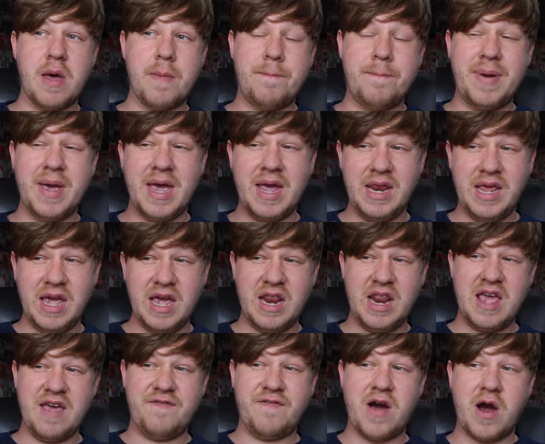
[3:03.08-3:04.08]

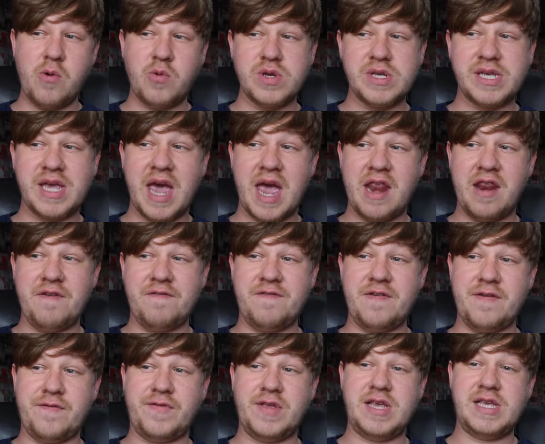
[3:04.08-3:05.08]
opinion, if I was getting a
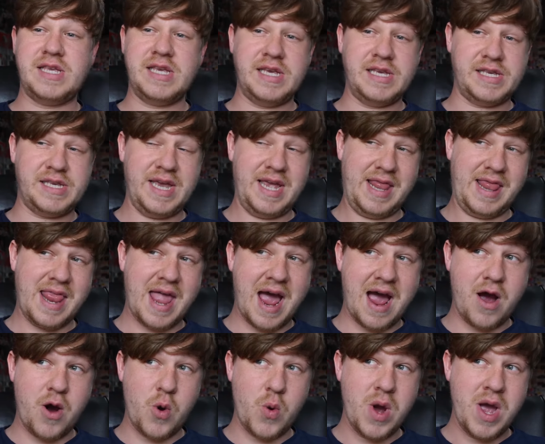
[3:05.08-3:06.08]
50cc
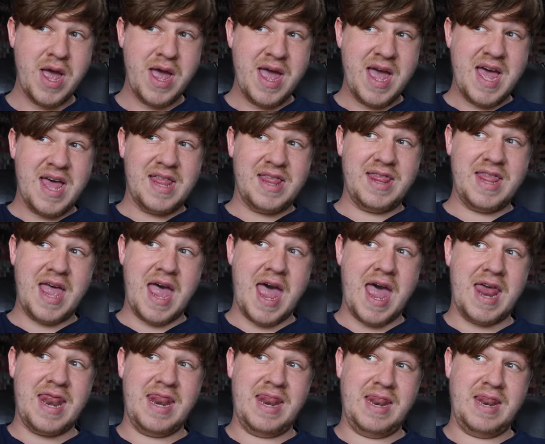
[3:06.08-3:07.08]
now,
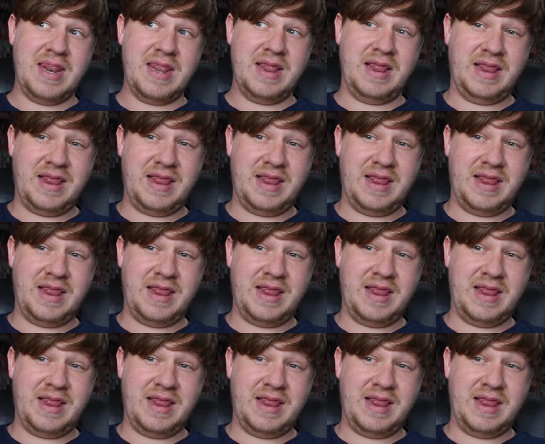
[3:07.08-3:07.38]
then